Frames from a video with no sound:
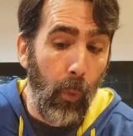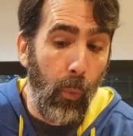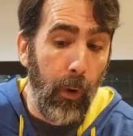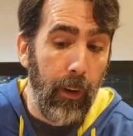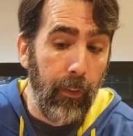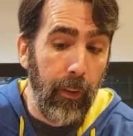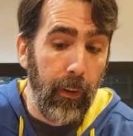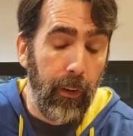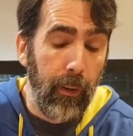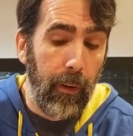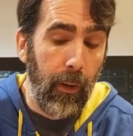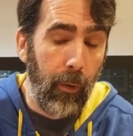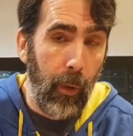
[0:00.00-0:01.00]
when an
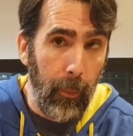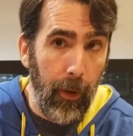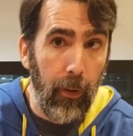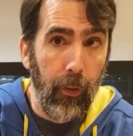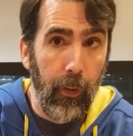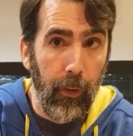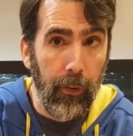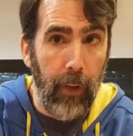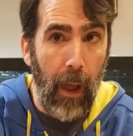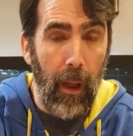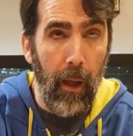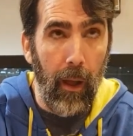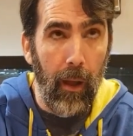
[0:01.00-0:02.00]
equipped creature deals
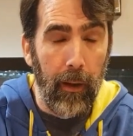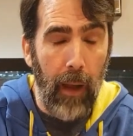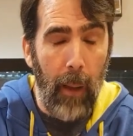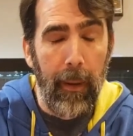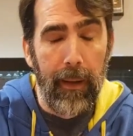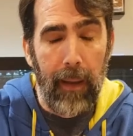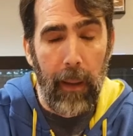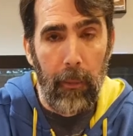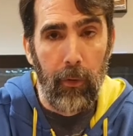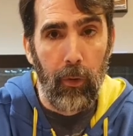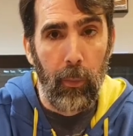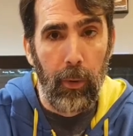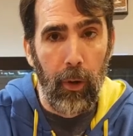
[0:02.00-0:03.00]
combat
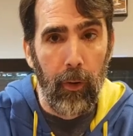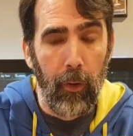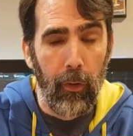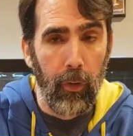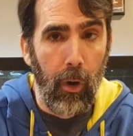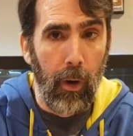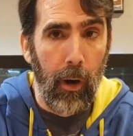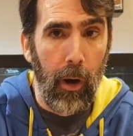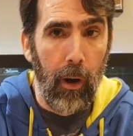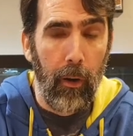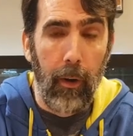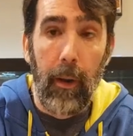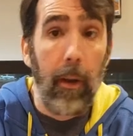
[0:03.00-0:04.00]
damage to a player, they'll draw a
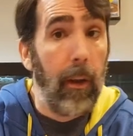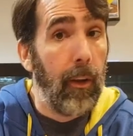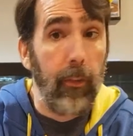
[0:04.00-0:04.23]
card.